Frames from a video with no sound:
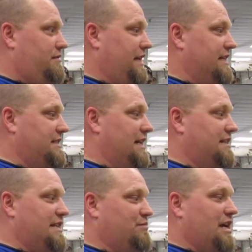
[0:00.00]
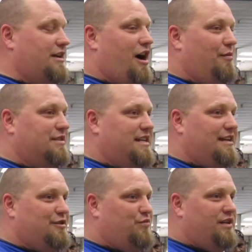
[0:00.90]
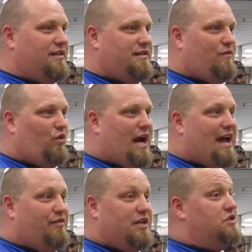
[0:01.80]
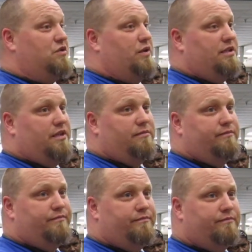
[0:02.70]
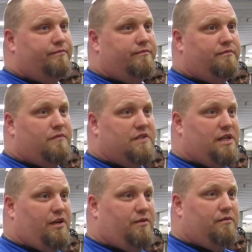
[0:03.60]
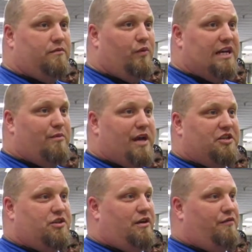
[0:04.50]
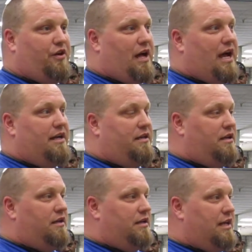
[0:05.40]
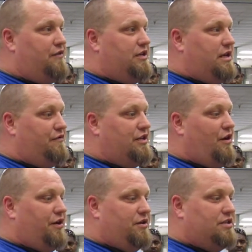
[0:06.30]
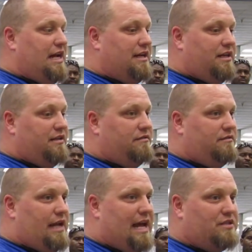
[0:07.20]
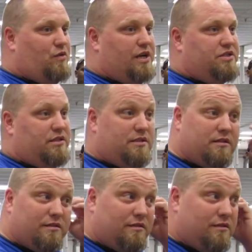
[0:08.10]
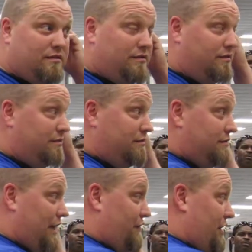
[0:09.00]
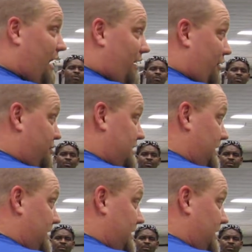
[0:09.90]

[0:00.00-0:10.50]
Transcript: like I said, it seems like common sense, but we're having issues with it. So we need to make sure if you don't understand it, ask questions. If you're not 100%